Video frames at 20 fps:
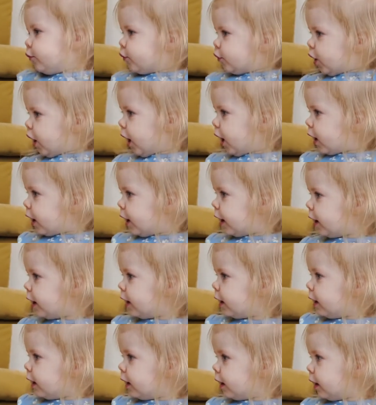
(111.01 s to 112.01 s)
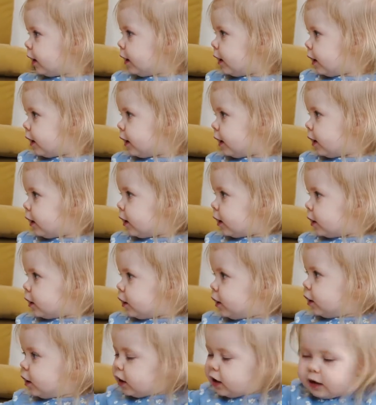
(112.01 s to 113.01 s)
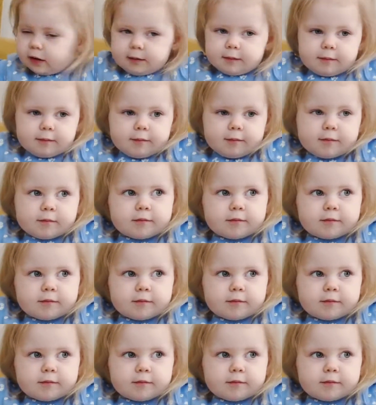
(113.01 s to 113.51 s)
just keep swimming. I mean, reading.